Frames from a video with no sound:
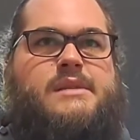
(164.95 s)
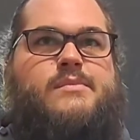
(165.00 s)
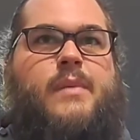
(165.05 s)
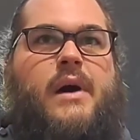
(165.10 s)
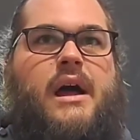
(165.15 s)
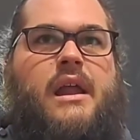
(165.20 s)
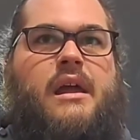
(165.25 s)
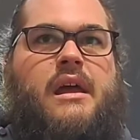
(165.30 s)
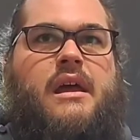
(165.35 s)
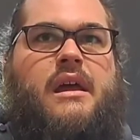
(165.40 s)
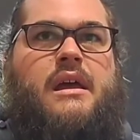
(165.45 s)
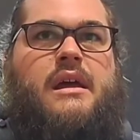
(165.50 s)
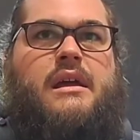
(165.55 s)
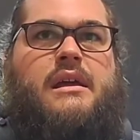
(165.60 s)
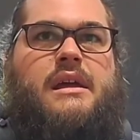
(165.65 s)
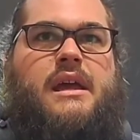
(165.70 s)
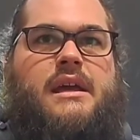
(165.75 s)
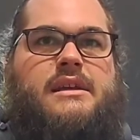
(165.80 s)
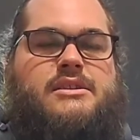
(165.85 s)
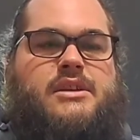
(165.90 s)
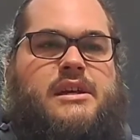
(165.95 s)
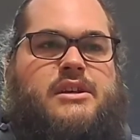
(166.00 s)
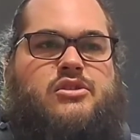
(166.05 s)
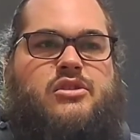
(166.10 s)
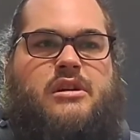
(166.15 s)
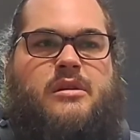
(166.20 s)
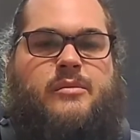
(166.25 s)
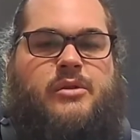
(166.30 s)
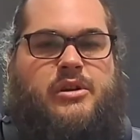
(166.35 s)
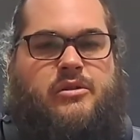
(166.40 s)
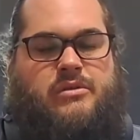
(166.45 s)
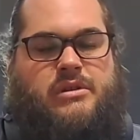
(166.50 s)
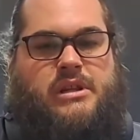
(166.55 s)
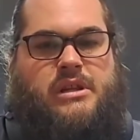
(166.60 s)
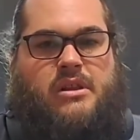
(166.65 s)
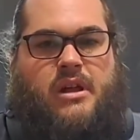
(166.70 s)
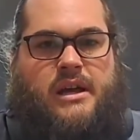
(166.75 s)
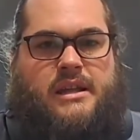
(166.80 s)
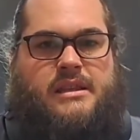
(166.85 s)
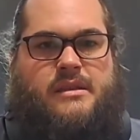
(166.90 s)
But yeah, so he tried them on, he really
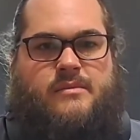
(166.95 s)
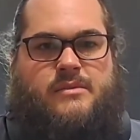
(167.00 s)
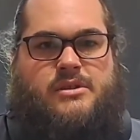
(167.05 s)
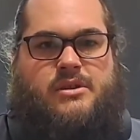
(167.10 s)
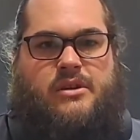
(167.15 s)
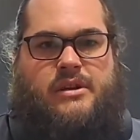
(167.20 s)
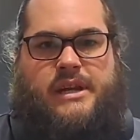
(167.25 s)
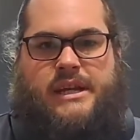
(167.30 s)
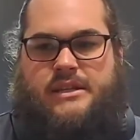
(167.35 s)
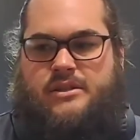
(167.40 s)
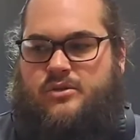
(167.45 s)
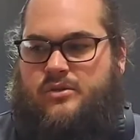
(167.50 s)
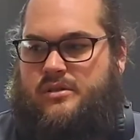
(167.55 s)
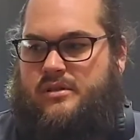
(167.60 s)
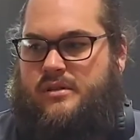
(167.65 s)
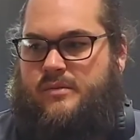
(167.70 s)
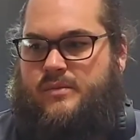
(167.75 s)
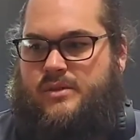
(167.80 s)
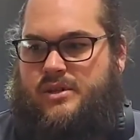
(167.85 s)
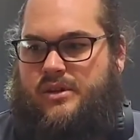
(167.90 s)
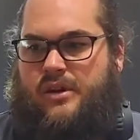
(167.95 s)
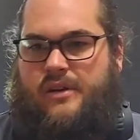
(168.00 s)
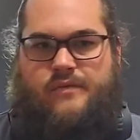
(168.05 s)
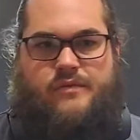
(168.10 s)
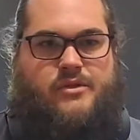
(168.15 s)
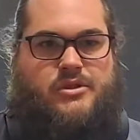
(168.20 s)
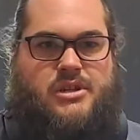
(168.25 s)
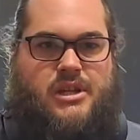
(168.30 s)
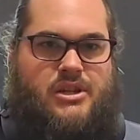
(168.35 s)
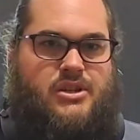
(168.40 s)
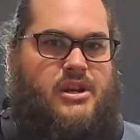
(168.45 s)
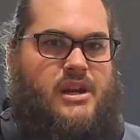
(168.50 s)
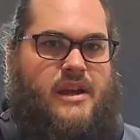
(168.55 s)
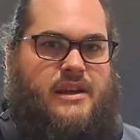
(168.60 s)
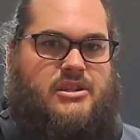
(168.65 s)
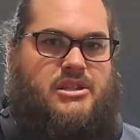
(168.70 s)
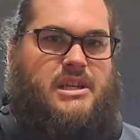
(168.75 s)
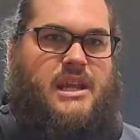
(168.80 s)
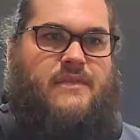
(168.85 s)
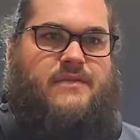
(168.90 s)
liked them, so he took them. So unfortunately I don't
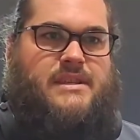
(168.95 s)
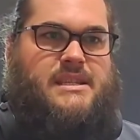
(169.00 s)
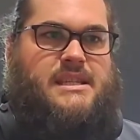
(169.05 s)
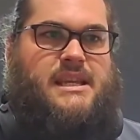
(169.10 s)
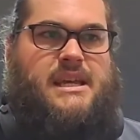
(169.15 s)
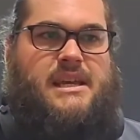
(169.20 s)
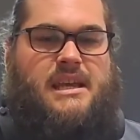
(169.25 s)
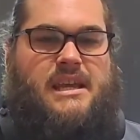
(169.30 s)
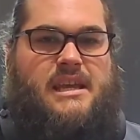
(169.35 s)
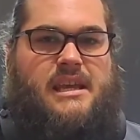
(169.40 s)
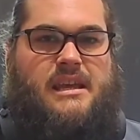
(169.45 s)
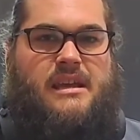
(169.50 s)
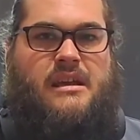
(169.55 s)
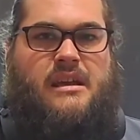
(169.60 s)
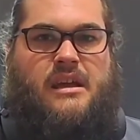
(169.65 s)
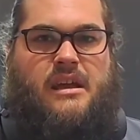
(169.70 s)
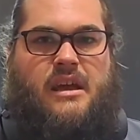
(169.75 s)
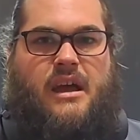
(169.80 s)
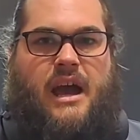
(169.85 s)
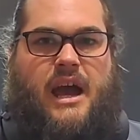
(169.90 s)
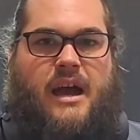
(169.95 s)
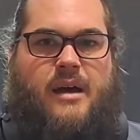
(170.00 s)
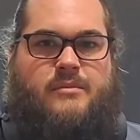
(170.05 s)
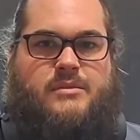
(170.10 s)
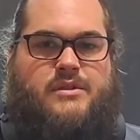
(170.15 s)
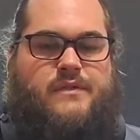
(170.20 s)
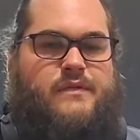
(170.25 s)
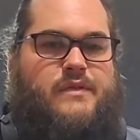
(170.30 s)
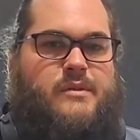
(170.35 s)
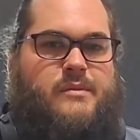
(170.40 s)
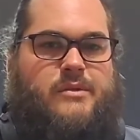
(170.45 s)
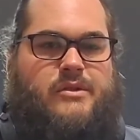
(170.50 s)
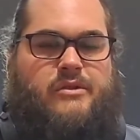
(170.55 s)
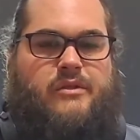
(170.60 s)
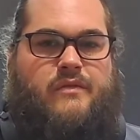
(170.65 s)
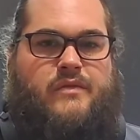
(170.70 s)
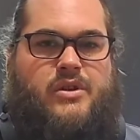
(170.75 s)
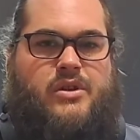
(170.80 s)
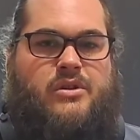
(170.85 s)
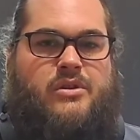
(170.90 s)
actually have the sneaker here to film the
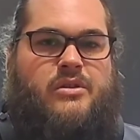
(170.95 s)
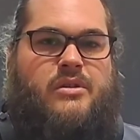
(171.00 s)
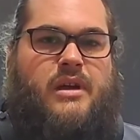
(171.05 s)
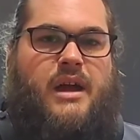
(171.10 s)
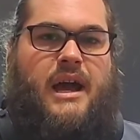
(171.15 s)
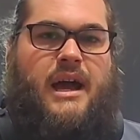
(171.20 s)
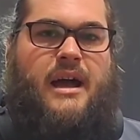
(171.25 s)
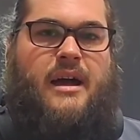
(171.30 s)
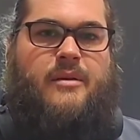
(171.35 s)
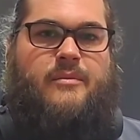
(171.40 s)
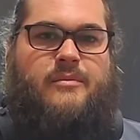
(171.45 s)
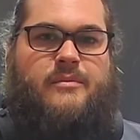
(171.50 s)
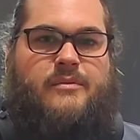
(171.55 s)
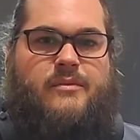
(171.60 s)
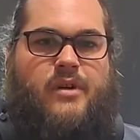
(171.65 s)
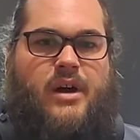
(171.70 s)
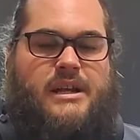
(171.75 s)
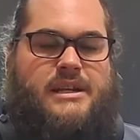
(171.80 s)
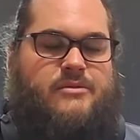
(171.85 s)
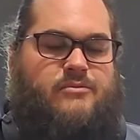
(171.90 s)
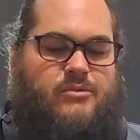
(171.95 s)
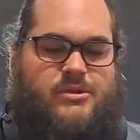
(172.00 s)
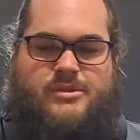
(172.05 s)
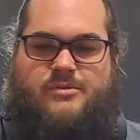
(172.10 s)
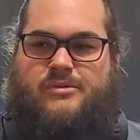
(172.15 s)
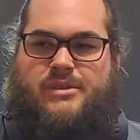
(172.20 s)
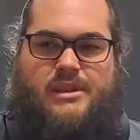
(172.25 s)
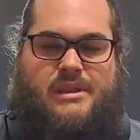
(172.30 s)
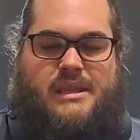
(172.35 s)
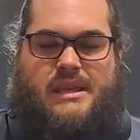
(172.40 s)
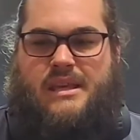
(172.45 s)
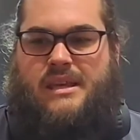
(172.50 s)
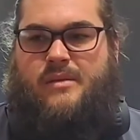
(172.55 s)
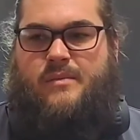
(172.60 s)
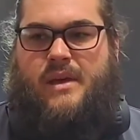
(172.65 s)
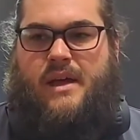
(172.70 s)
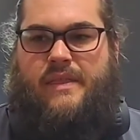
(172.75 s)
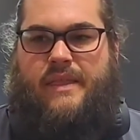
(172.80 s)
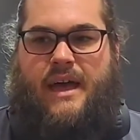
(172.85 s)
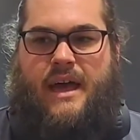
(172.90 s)
review. I wasn't really thinking
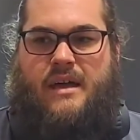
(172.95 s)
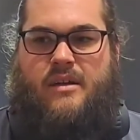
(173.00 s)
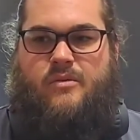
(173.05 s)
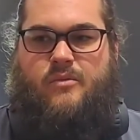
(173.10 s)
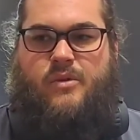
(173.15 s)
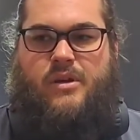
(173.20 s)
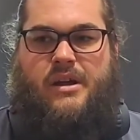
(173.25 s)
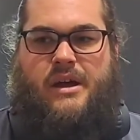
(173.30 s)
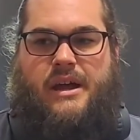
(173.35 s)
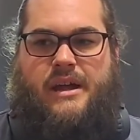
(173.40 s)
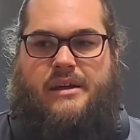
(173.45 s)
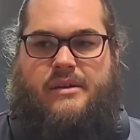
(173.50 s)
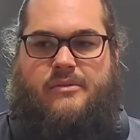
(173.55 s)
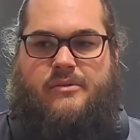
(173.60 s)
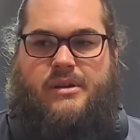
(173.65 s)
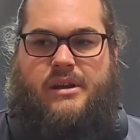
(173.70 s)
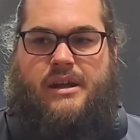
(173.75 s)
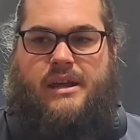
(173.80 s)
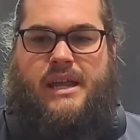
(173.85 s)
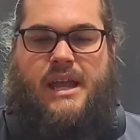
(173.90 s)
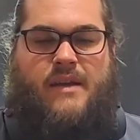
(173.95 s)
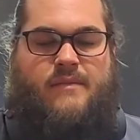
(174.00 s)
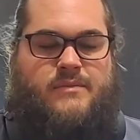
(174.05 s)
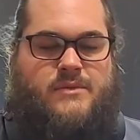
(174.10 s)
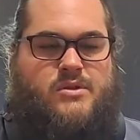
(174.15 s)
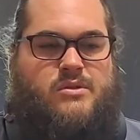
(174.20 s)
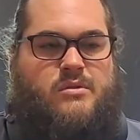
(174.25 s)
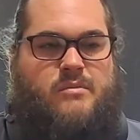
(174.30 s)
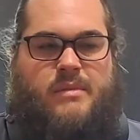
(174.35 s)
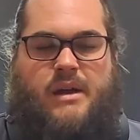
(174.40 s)
about that when I gave them to him.